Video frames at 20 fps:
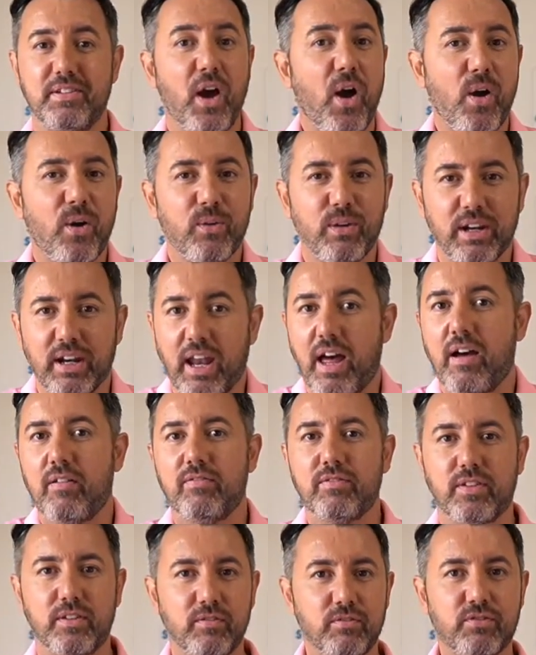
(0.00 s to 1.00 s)
know and
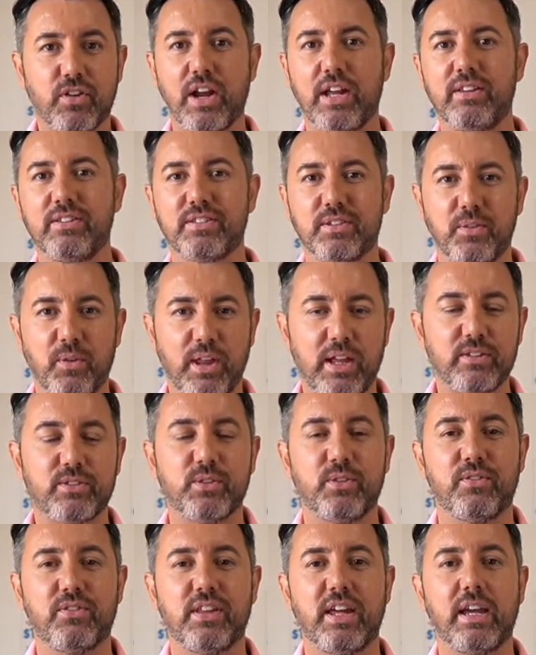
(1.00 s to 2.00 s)
love and friends and all that
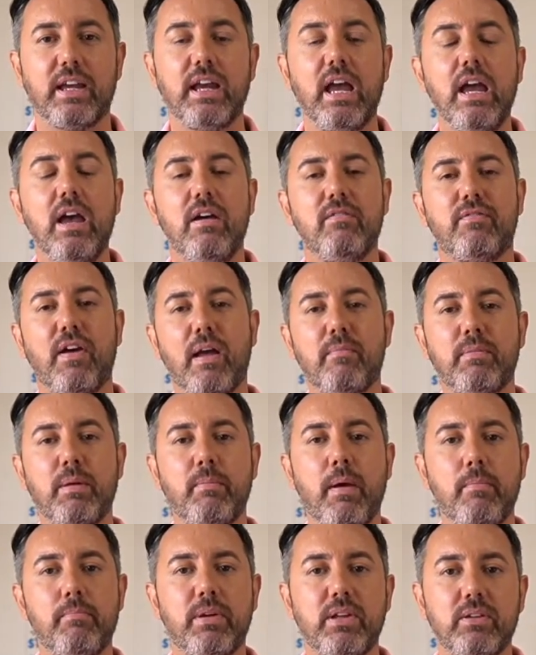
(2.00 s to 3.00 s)
sort of thing, family
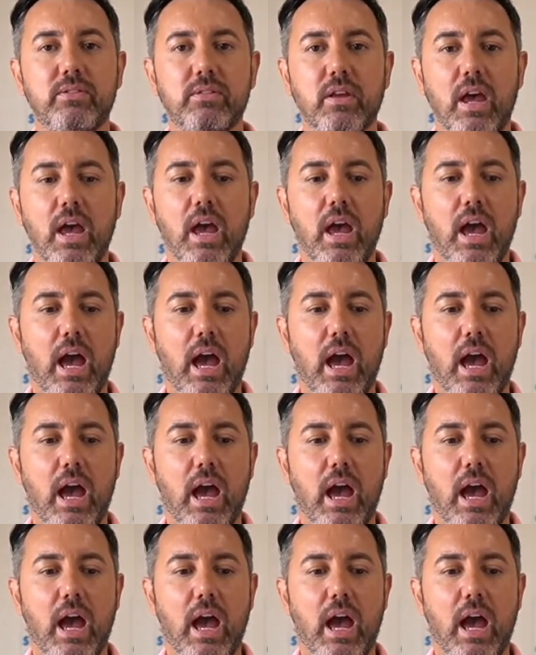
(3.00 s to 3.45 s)
members,